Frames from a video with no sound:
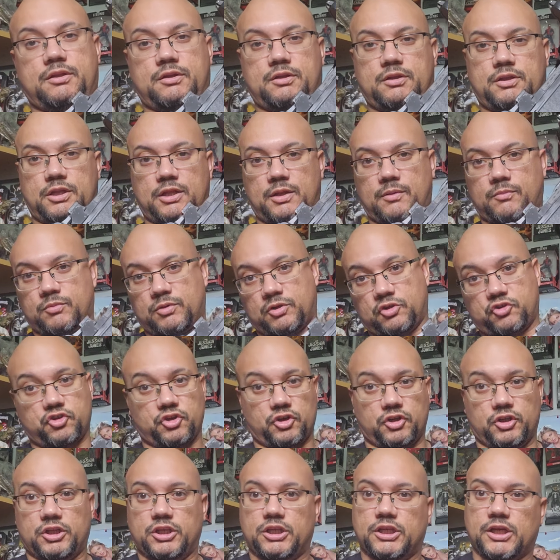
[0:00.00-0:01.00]
then I'm going to show
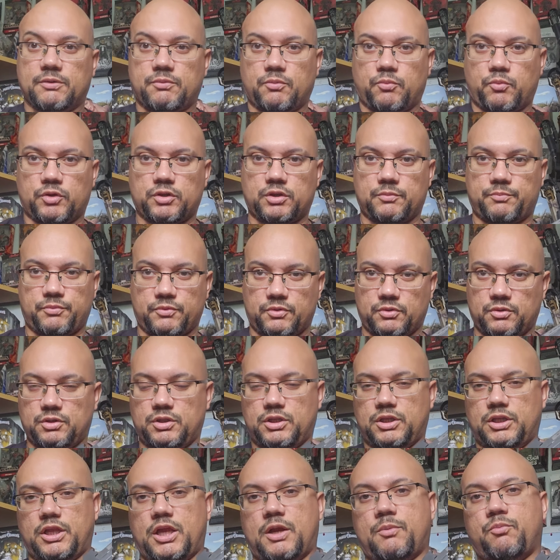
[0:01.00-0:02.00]
you the other one,
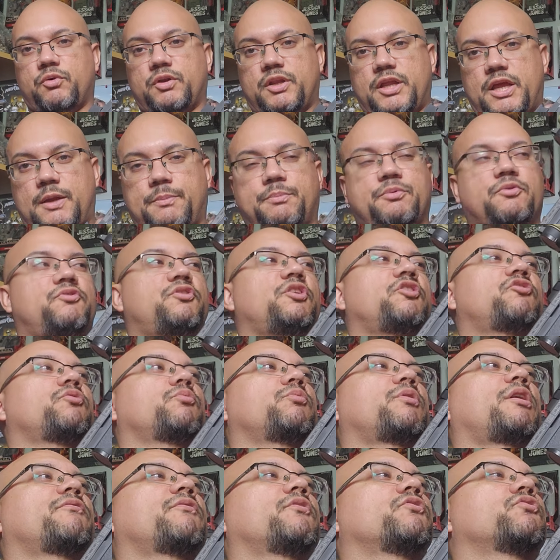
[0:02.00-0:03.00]
the M1A precision
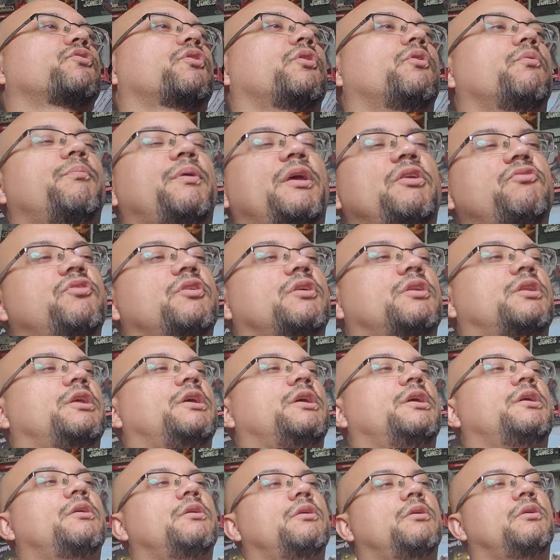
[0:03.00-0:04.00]
rifle. So
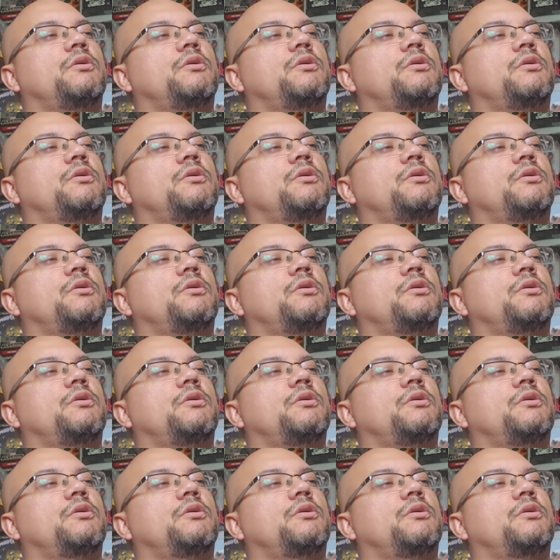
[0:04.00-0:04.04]
basically,